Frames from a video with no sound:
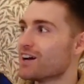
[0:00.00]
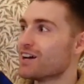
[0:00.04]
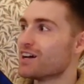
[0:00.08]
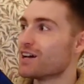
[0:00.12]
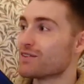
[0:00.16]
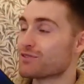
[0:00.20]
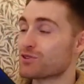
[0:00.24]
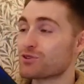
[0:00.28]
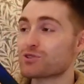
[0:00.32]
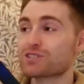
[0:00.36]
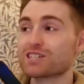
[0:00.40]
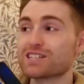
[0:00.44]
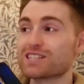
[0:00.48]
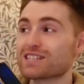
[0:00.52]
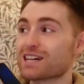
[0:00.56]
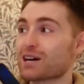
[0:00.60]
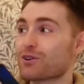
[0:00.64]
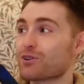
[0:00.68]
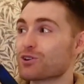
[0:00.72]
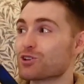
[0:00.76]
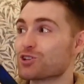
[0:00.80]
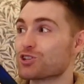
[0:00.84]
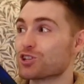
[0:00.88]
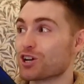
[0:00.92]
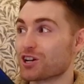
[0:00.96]
If you sit down
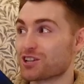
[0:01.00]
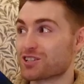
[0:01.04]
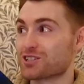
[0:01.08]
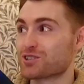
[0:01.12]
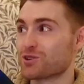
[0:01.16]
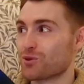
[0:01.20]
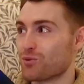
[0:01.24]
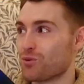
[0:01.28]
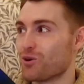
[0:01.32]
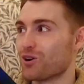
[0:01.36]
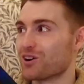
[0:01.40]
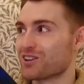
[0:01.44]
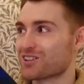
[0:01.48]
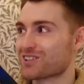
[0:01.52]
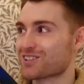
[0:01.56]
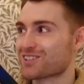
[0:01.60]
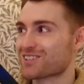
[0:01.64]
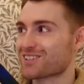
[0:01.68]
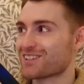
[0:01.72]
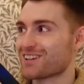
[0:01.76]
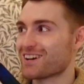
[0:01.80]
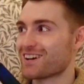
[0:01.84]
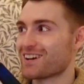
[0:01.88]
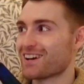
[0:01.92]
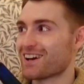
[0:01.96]
just to watch
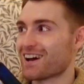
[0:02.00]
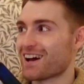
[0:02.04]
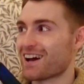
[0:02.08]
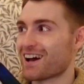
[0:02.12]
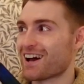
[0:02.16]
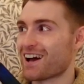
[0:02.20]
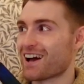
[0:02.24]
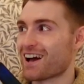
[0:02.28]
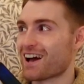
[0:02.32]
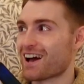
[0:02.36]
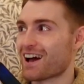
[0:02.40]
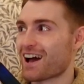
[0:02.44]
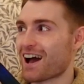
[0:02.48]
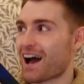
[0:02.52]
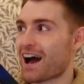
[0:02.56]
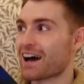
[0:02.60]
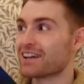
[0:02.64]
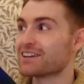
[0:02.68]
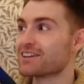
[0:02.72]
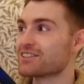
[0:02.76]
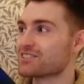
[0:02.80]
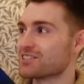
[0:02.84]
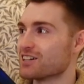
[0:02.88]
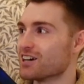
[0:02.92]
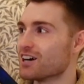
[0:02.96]

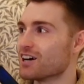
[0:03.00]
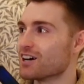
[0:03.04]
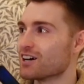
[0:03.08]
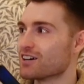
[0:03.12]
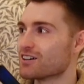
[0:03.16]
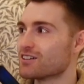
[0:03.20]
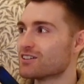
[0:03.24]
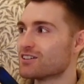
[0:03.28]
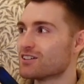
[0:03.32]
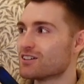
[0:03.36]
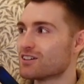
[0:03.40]
Anatar,